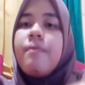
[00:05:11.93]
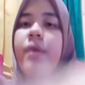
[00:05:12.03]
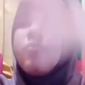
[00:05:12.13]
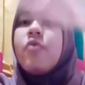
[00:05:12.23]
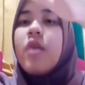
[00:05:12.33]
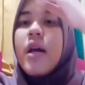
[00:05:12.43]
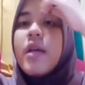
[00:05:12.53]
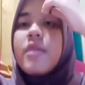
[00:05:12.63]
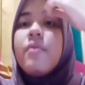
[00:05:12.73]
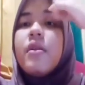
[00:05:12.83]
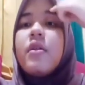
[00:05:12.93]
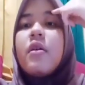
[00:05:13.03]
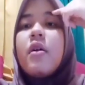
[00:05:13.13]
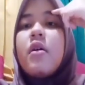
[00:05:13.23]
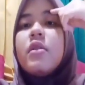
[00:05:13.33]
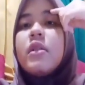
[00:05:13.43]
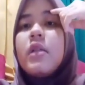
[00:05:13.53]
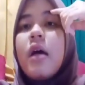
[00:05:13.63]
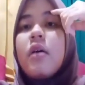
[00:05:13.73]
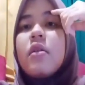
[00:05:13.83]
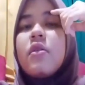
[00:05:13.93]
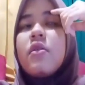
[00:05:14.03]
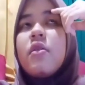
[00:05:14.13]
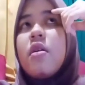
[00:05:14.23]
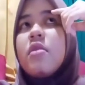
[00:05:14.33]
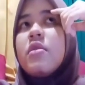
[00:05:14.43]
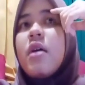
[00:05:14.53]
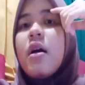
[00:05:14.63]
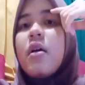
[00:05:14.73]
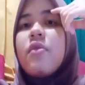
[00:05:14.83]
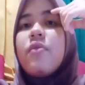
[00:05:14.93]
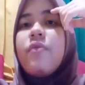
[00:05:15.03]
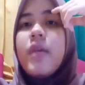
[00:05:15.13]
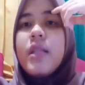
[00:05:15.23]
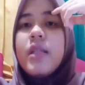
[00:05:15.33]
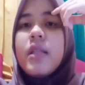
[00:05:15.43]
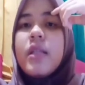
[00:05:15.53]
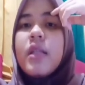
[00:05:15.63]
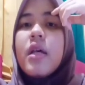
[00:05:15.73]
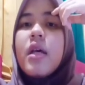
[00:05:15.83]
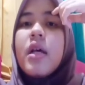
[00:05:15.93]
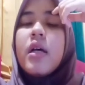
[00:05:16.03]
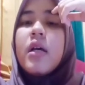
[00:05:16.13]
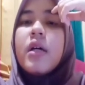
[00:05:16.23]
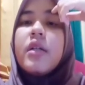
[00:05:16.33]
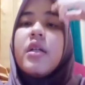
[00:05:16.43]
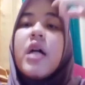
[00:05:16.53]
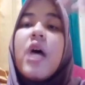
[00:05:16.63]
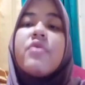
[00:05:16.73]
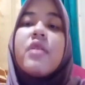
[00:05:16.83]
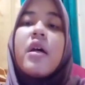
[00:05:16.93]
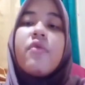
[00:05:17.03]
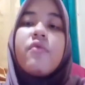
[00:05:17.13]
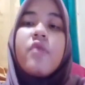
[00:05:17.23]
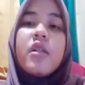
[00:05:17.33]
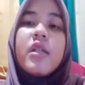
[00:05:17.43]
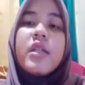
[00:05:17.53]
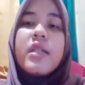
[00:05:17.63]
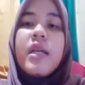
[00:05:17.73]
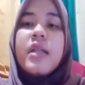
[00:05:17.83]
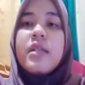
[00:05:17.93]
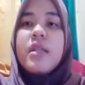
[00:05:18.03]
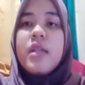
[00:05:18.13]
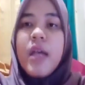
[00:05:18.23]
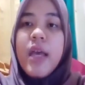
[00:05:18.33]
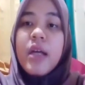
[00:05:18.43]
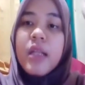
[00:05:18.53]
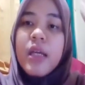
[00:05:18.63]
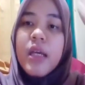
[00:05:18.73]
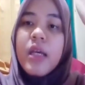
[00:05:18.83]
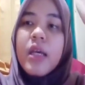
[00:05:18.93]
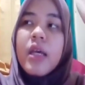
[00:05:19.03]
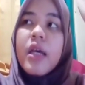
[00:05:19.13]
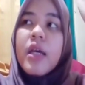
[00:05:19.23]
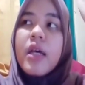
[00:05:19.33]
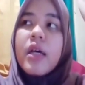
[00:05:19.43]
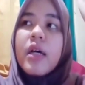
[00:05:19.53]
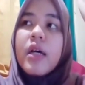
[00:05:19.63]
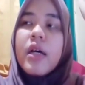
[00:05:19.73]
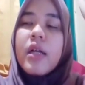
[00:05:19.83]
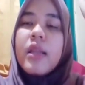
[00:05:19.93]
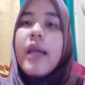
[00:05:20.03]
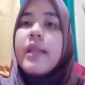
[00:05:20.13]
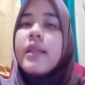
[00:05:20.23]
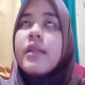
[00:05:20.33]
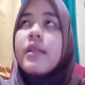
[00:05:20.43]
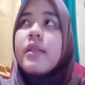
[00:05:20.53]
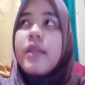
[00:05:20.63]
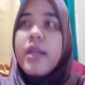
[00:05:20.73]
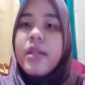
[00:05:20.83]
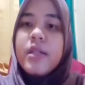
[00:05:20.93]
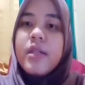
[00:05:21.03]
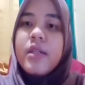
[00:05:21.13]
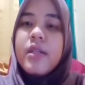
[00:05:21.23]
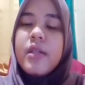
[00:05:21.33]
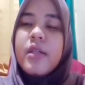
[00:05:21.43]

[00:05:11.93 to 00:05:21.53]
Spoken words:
Papua has been contact with the outside world since the early 90s.